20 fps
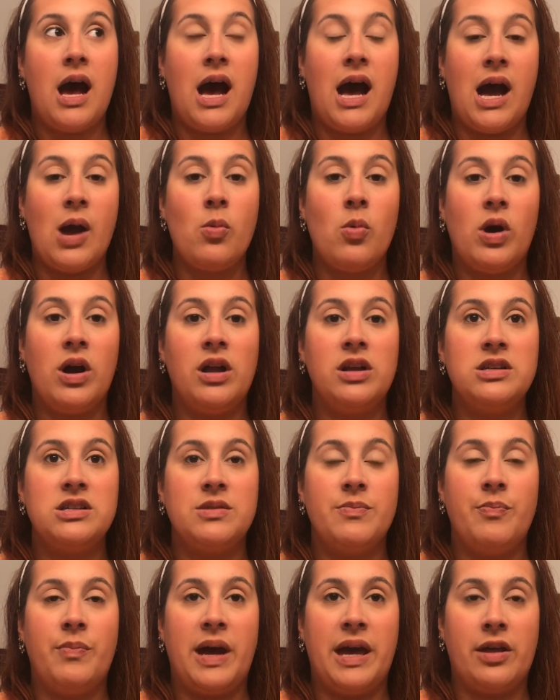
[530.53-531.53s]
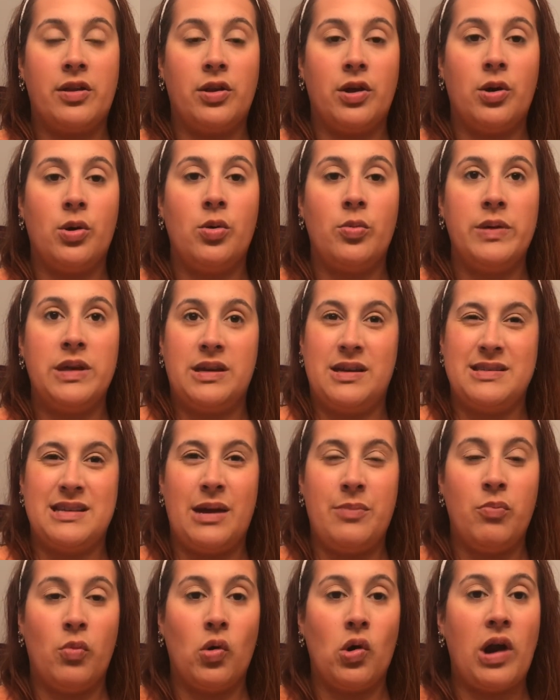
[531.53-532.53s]
I want my glow, because
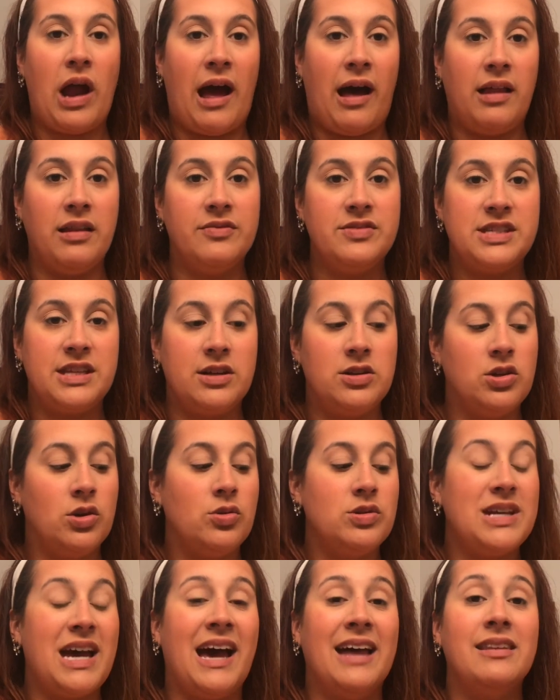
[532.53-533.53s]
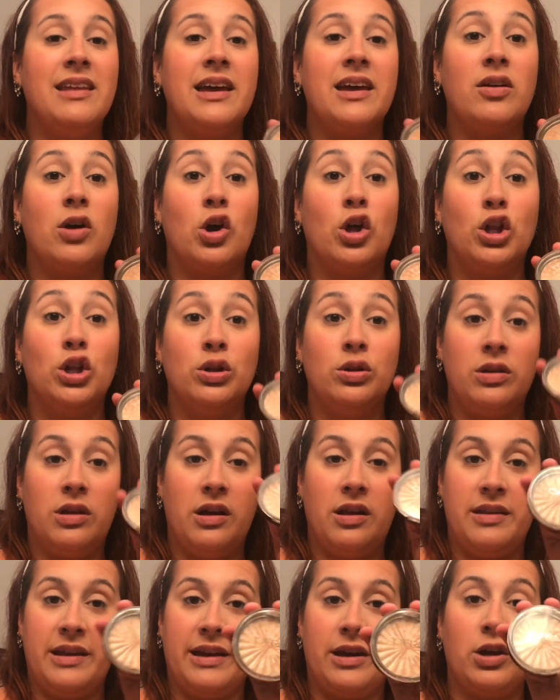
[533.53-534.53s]
I'm more olive skin toned, I like a
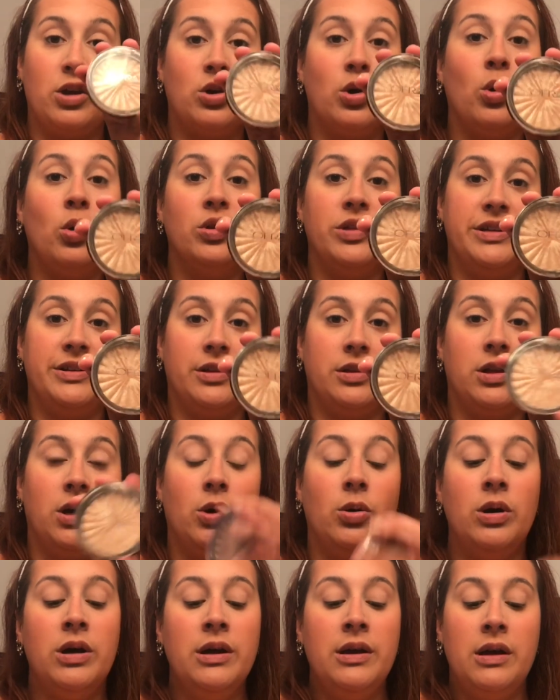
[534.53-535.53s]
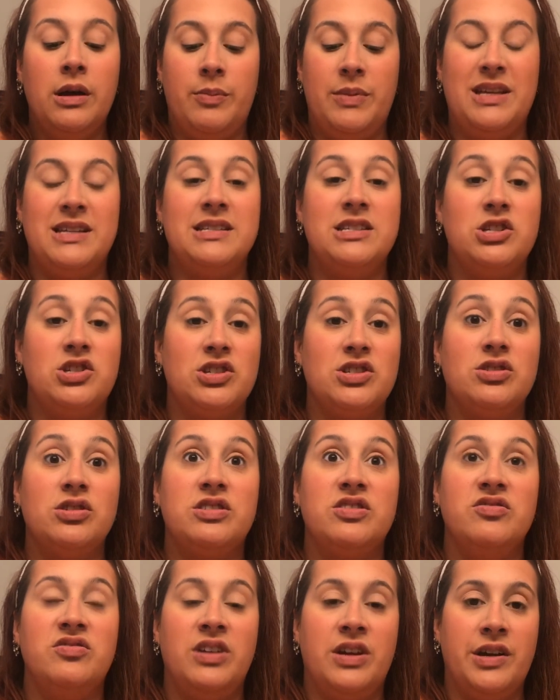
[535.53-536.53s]
golden glow because it just
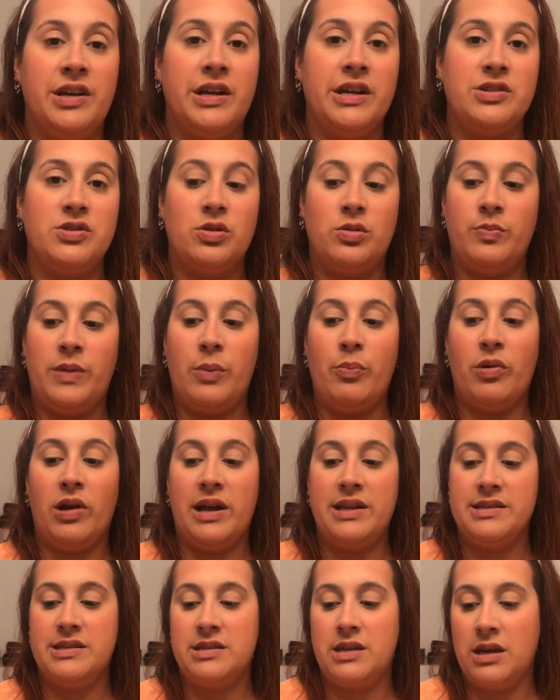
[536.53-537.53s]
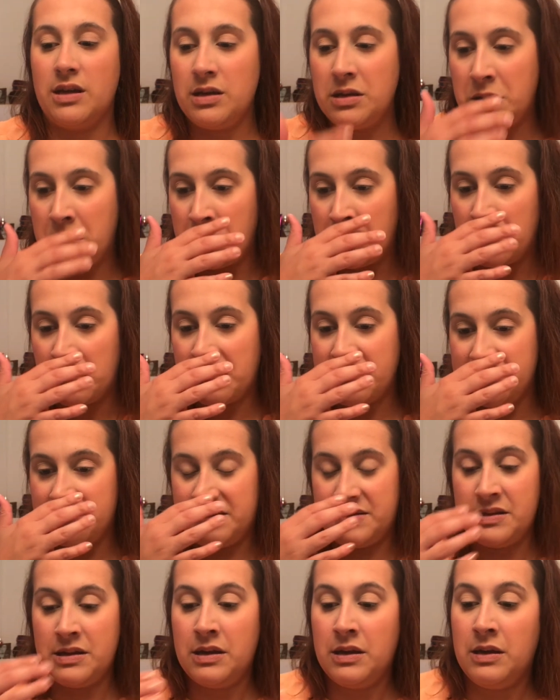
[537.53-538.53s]
looks very nice with my bronze skin.
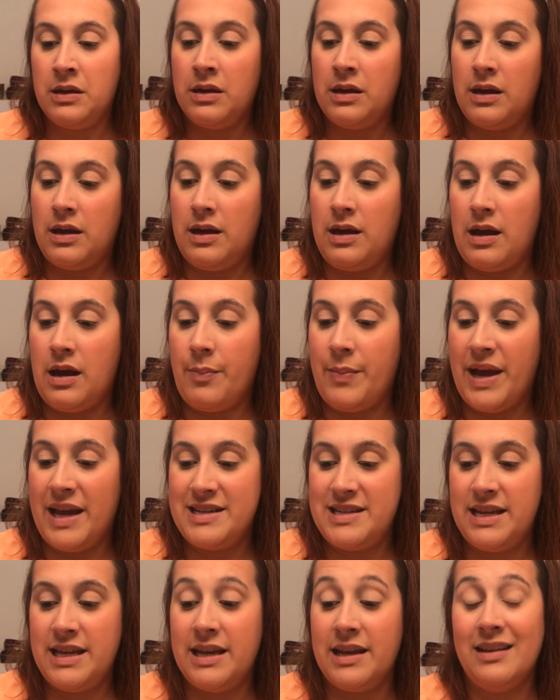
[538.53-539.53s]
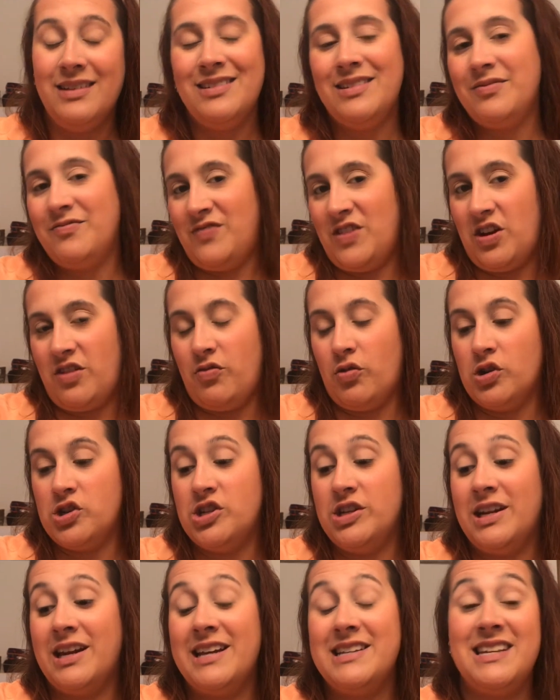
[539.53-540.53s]
Because I tan, I'm very
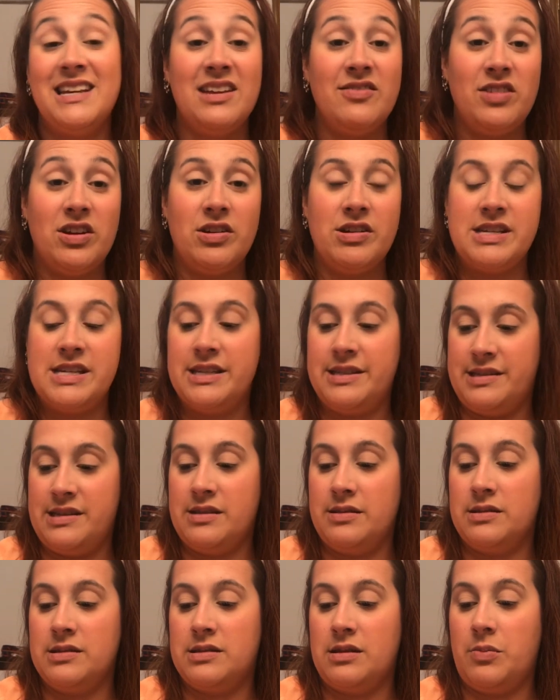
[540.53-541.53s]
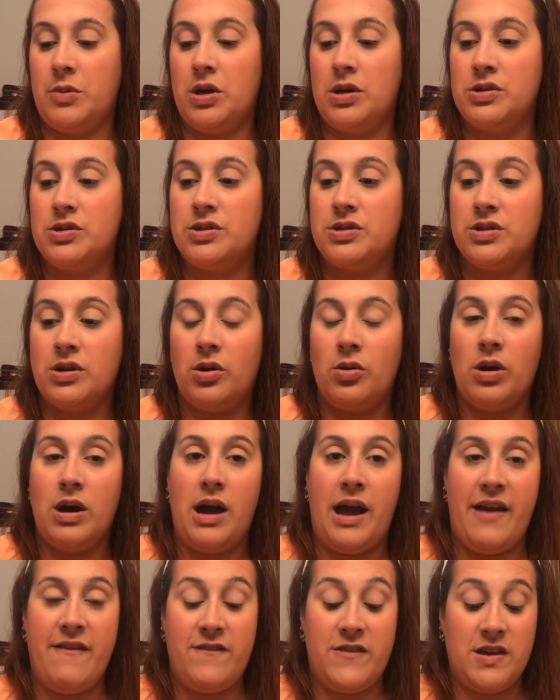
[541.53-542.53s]
fortunate, I tan very easy in the summer. So
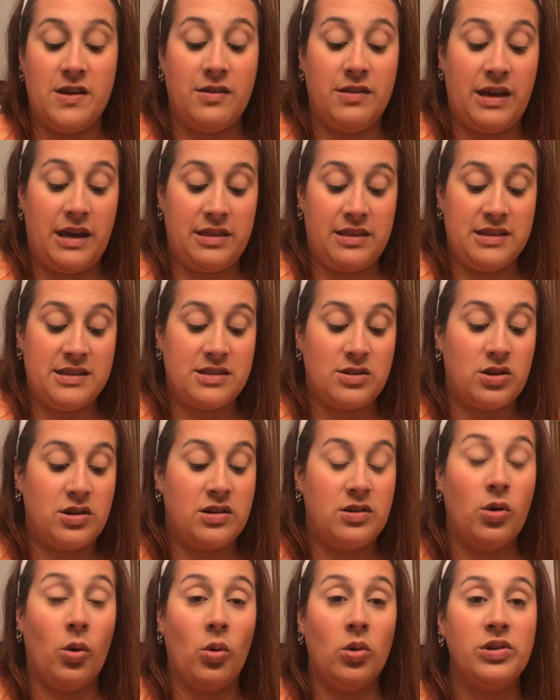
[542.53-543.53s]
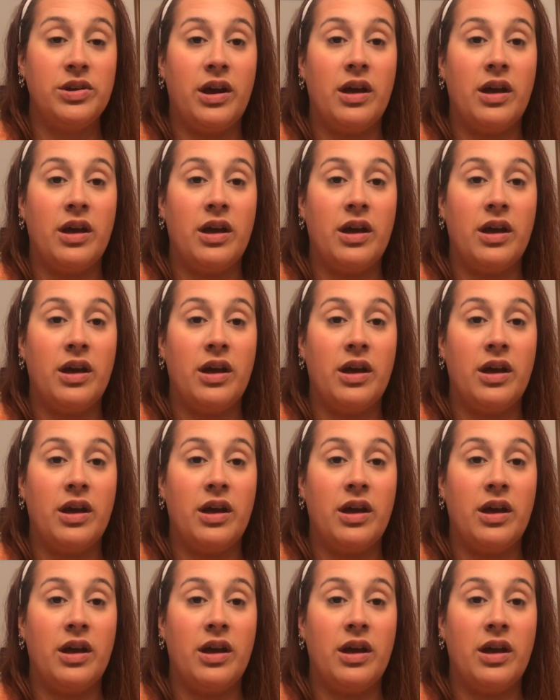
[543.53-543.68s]
I feel that this gold